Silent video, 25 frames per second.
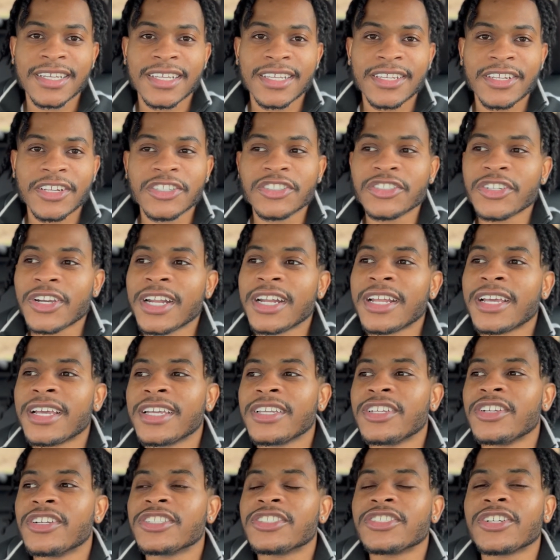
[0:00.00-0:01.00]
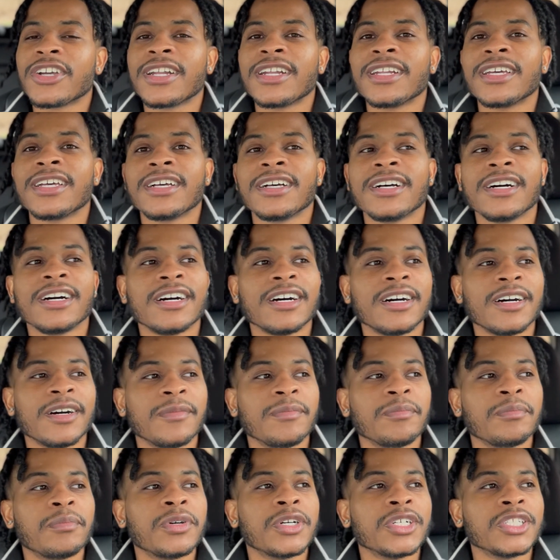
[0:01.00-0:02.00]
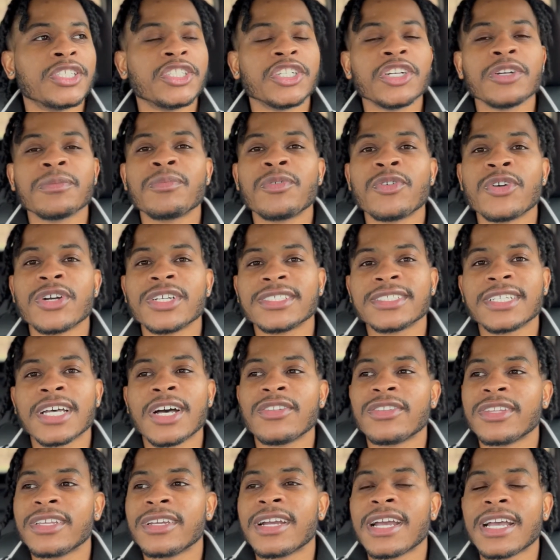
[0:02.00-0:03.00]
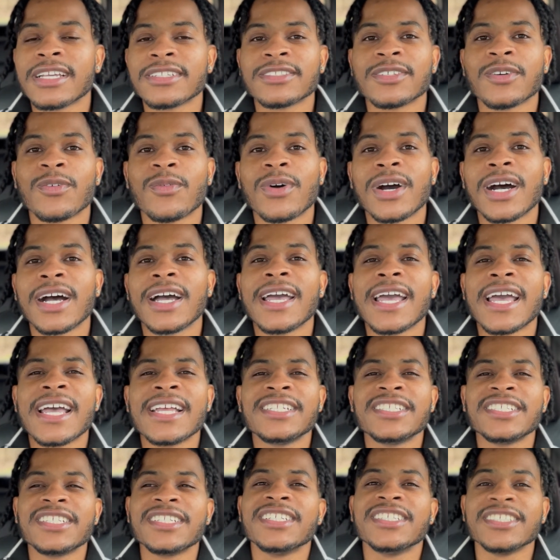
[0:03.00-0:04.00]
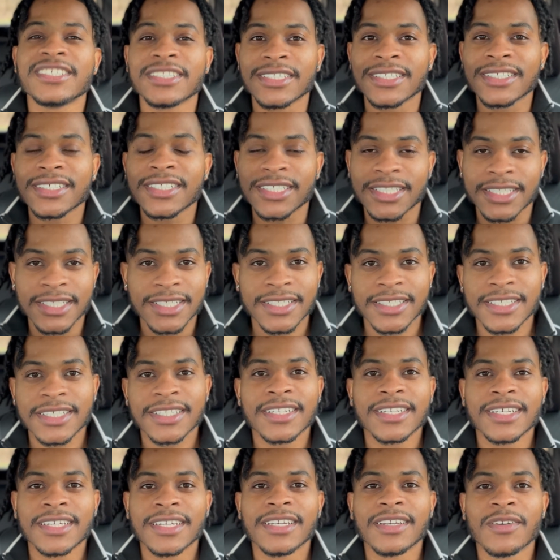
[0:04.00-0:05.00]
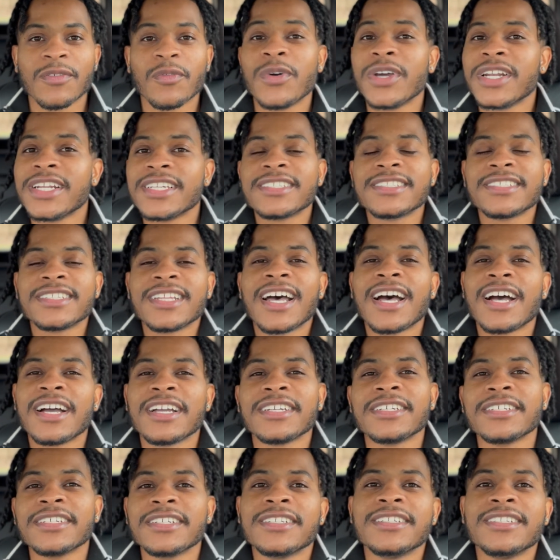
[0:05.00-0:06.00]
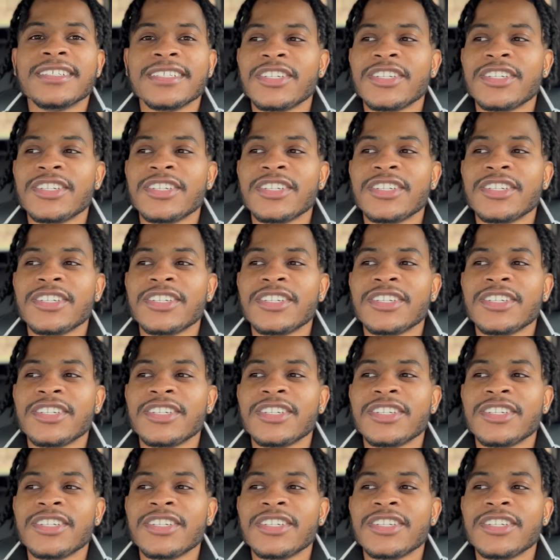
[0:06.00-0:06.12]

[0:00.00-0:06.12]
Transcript: You're trying to put your points out there as to why edging is good when it's not good.